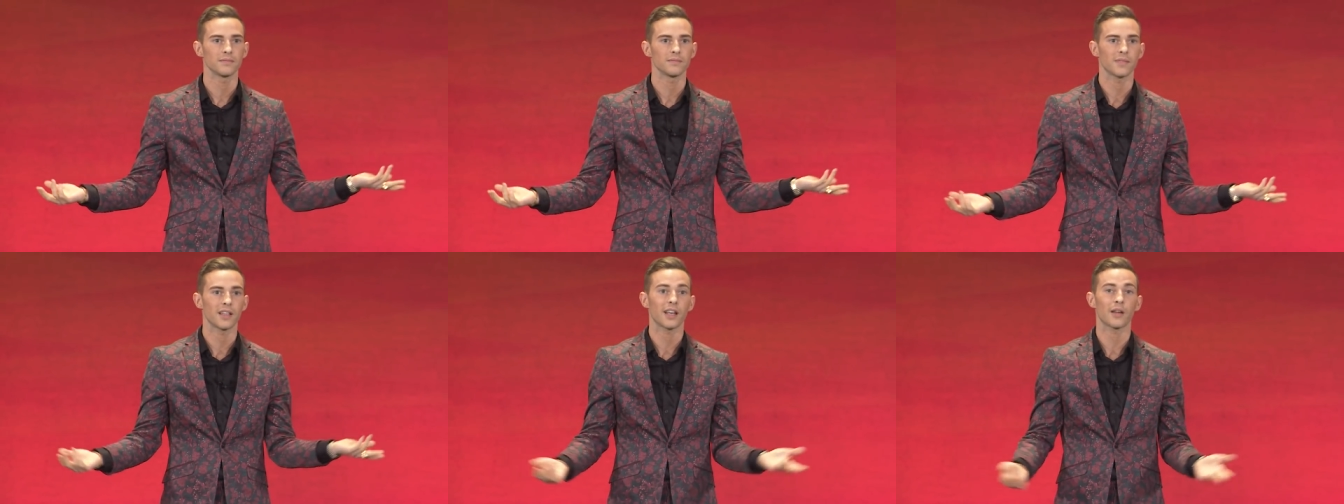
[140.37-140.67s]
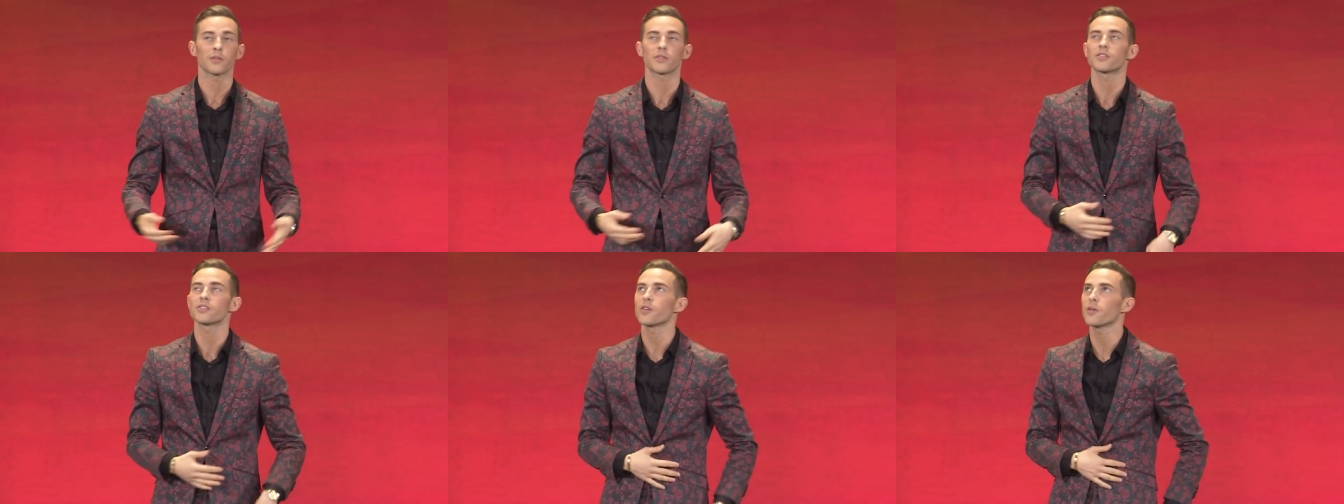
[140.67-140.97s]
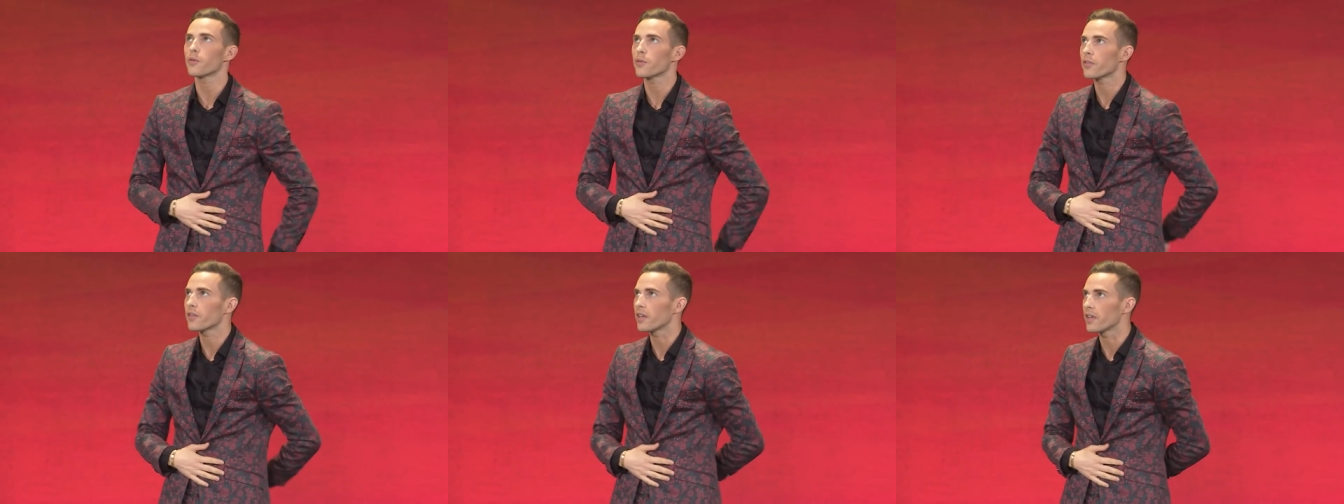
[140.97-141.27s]
And I was
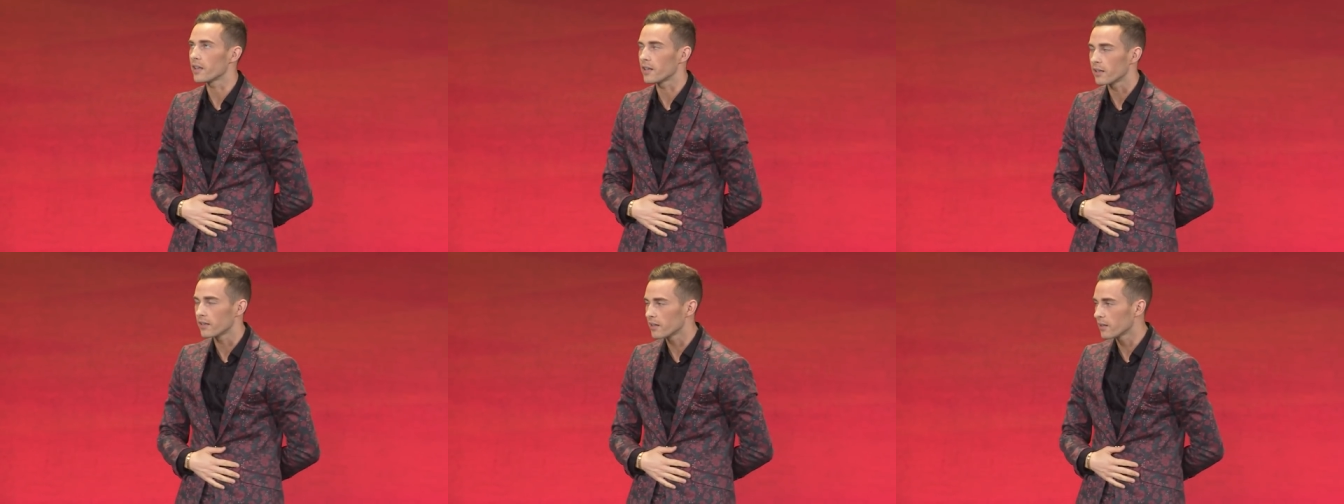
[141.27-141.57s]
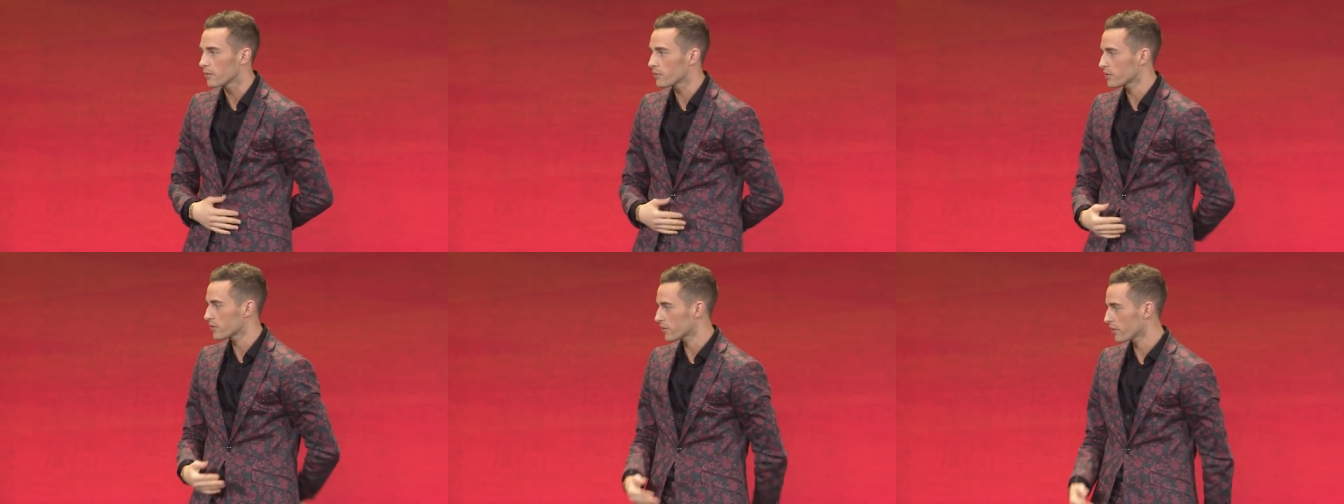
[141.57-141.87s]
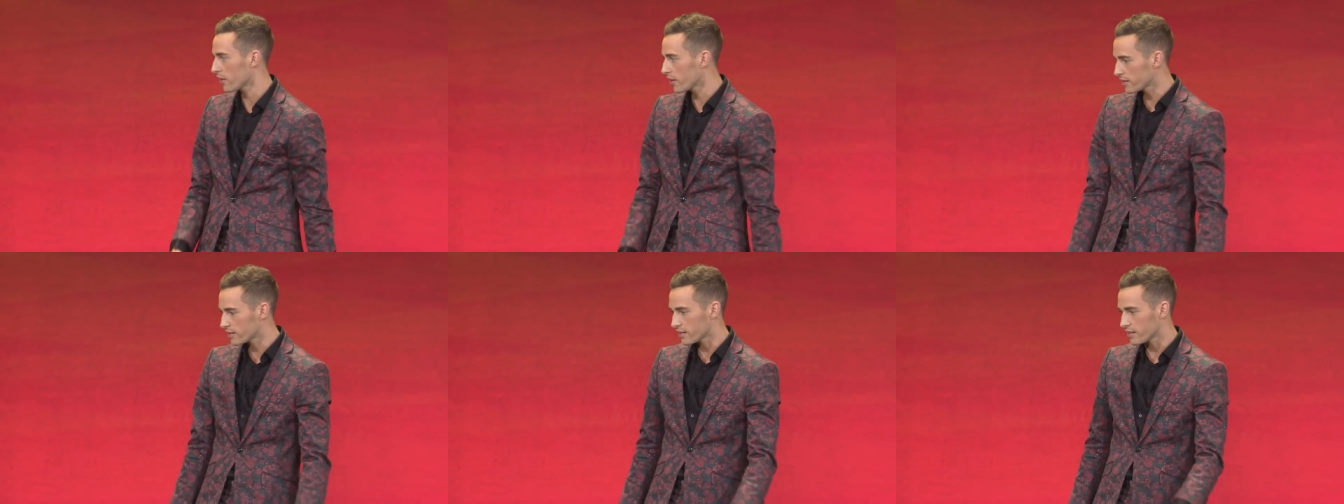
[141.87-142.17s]
so thin. It was
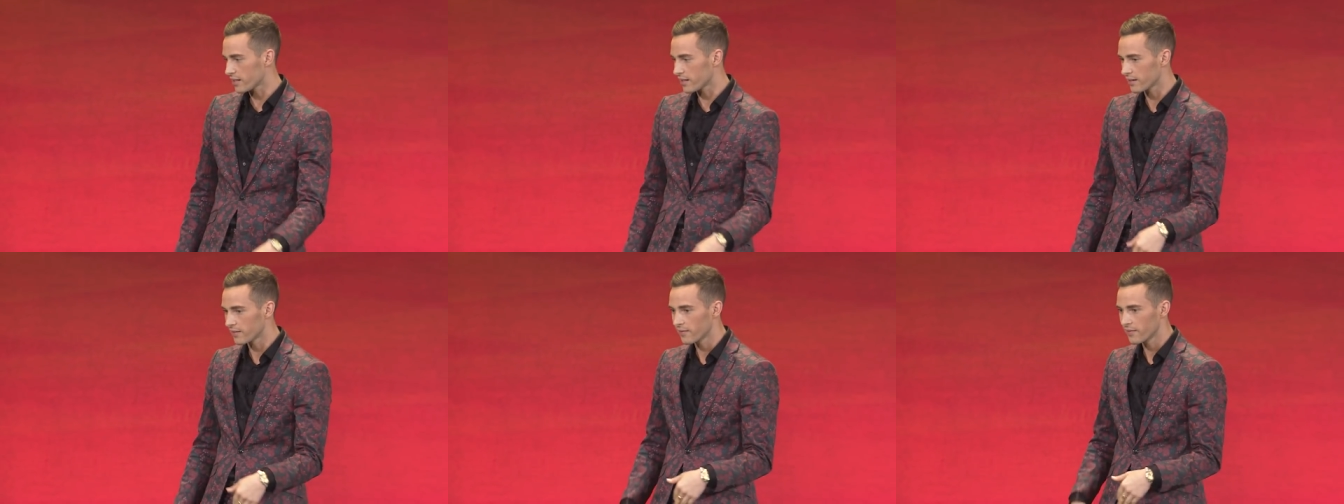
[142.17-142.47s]
crazy.